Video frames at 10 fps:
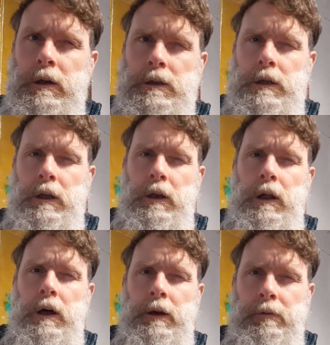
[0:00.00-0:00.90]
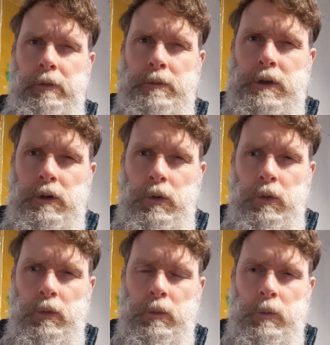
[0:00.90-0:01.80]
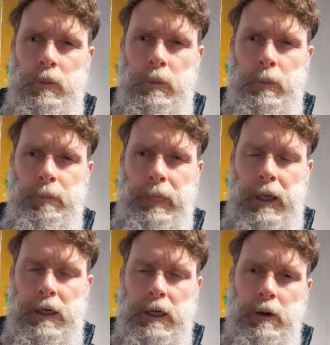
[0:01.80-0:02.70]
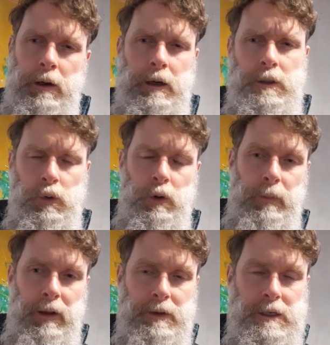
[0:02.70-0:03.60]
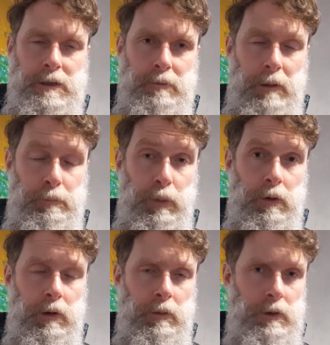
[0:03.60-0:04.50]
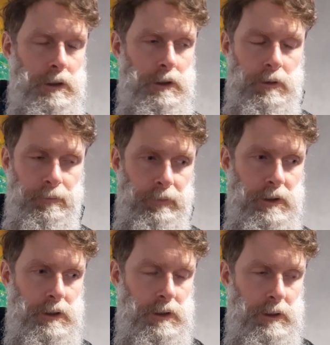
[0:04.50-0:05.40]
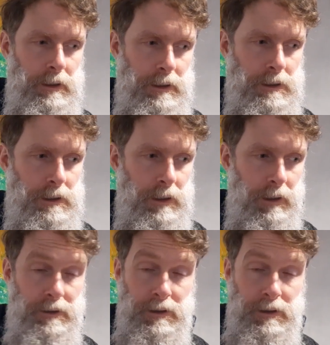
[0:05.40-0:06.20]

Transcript: is it a learn from school? I know, and I talk about this in my book, which is, I